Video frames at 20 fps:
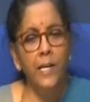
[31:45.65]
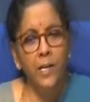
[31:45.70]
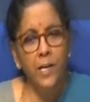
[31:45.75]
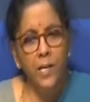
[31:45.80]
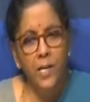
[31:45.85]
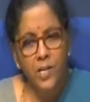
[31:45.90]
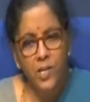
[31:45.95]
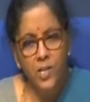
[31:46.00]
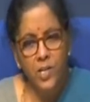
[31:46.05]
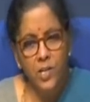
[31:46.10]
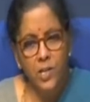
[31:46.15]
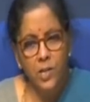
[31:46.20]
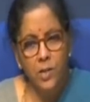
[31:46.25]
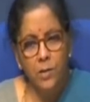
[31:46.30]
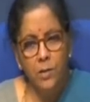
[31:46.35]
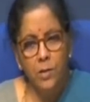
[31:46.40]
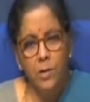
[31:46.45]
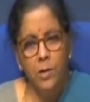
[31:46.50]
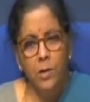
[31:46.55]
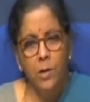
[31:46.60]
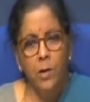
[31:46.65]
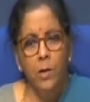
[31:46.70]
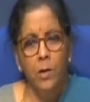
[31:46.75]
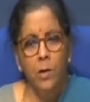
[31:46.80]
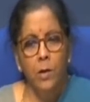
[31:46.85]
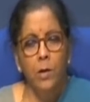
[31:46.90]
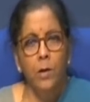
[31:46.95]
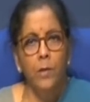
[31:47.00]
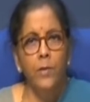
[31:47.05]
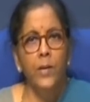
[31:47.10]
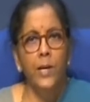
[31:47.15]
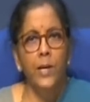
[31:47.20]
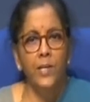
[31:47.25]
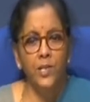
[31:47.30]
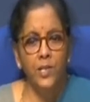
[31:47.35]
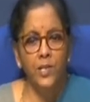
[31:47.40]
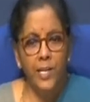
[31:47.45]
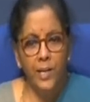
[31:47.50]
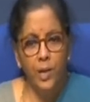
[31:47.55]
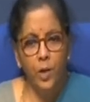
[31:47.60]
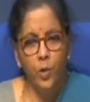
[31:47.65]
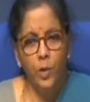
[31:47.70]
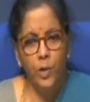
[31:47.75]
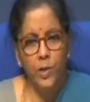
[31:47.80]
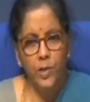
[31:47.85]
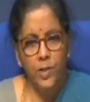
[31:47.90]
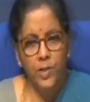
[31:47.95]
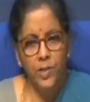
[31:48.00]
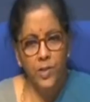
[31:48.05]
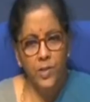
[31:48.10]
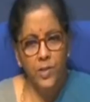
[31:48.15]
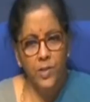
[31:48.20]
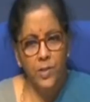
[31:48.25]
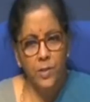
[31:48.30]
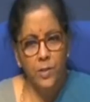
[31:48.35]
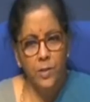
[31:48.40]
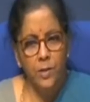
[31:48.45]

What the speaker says: list their securities